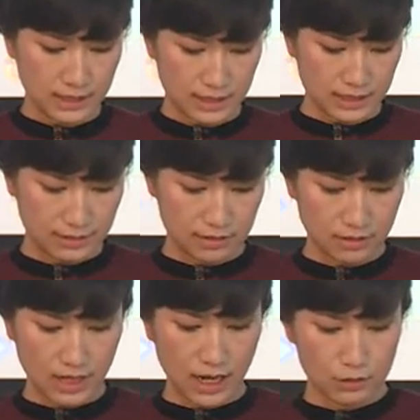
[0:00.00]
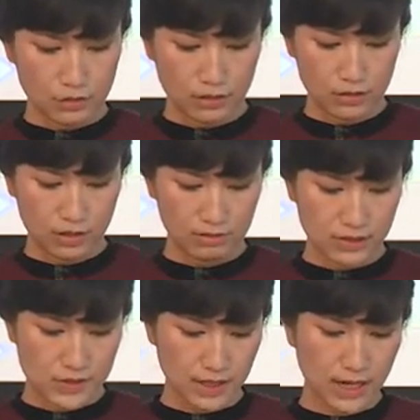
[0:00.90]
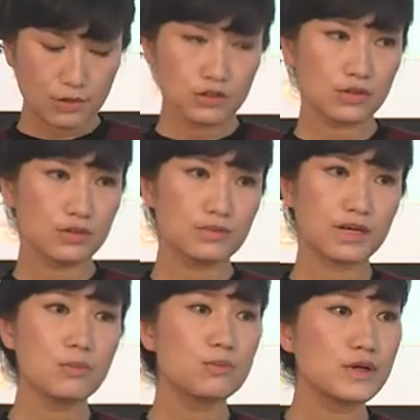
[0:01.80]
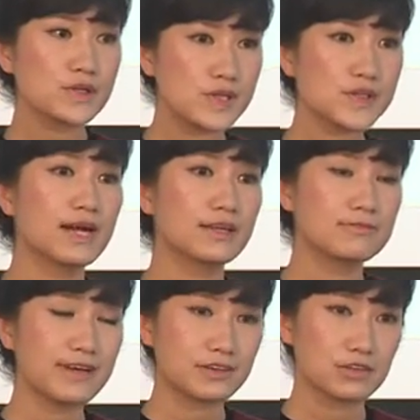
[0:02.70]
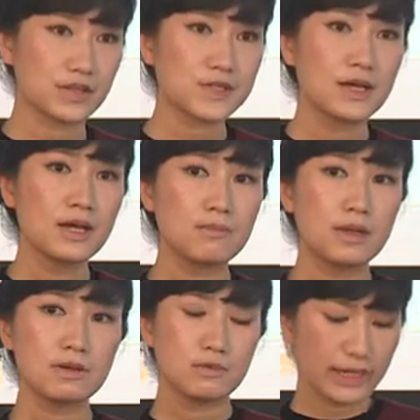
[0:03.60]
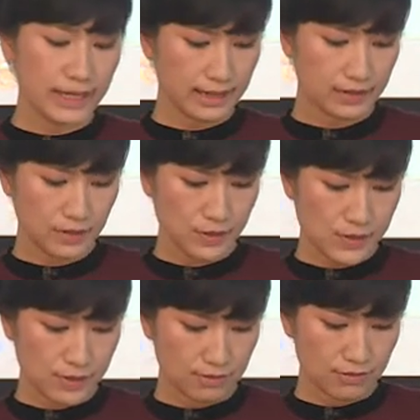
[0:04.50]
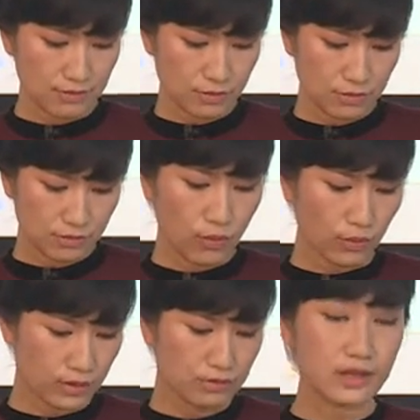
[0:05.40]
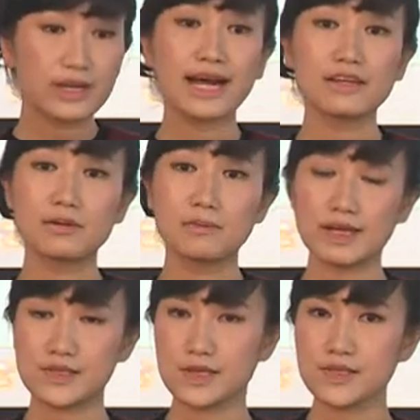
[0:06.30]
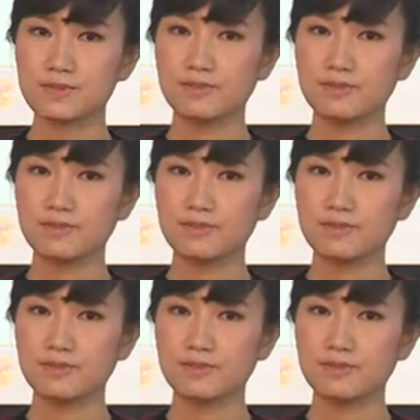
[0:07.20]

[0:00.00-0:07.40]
And how to achieve this, how to cope with this kind of factors, maybe we can use 4 different kind of methods.